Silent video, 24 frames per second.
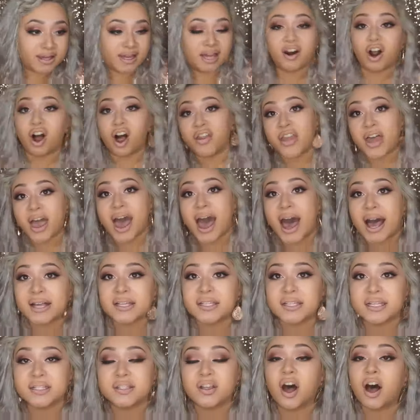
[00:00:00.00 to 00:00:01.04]
get all the
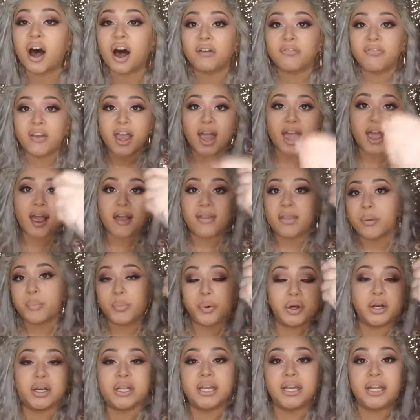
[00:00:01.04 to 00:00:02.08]
access off and then
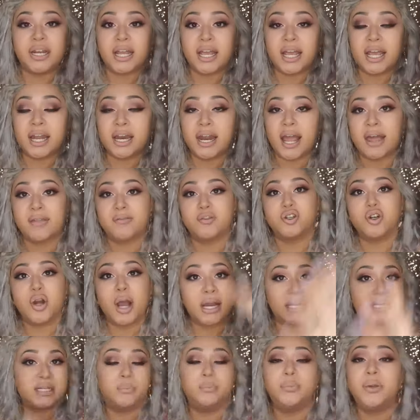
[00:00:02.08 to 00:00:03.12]
putting it in and
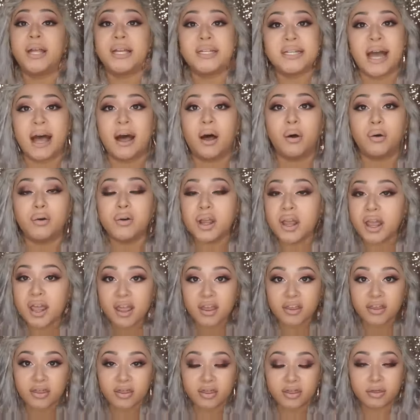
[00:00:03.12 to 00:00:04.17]
trying to blend out,
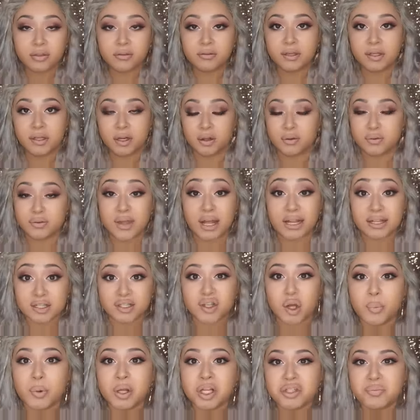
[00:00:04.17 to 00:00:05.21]
you know, that's
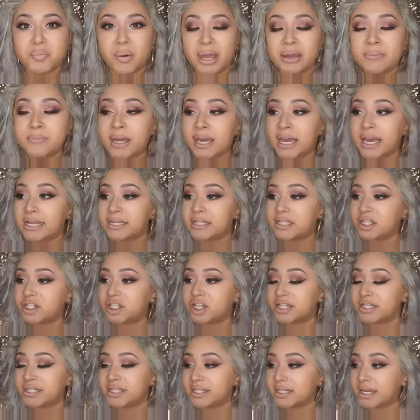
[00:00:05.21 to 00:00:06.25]
so much pigment. It's
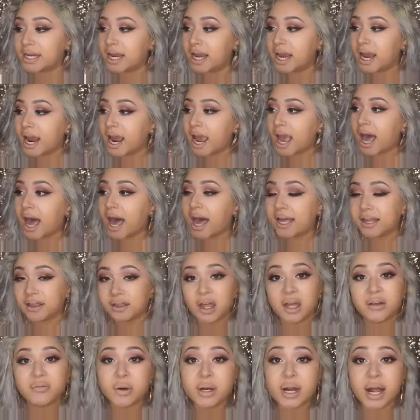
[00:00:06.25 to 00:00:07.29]
just, I
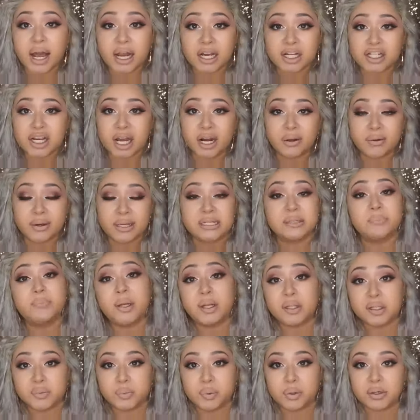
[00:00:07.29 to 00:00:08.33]
love when an eyeshadow is
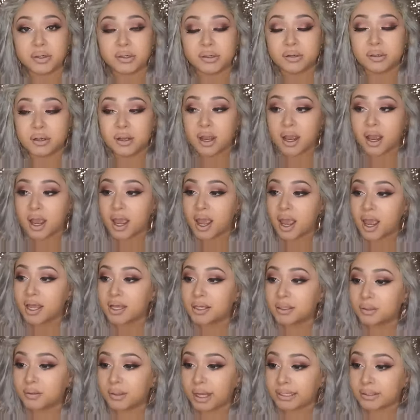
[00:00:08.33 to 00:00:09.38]
buildable.
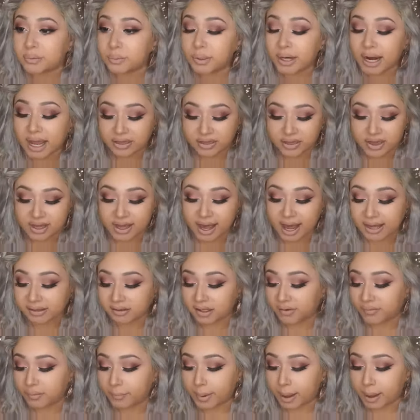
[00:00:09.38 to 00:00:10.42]
That's what I think I
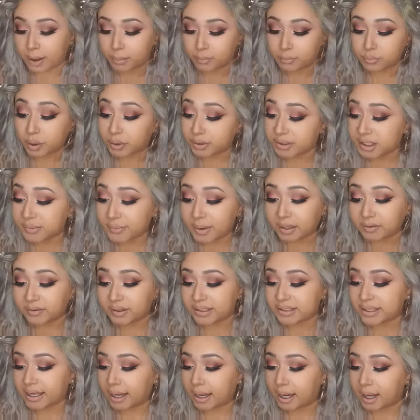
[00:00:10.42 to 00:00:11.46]
love most about
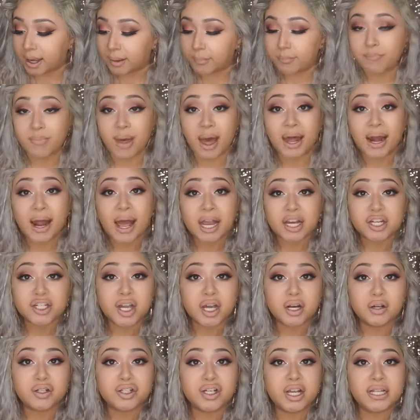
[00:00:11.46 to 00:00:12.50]
these matte
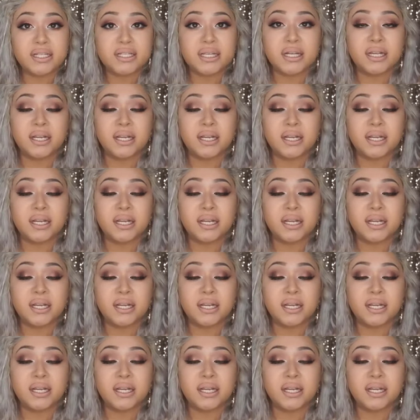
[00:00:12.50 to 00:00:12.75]
eyeshadow shades in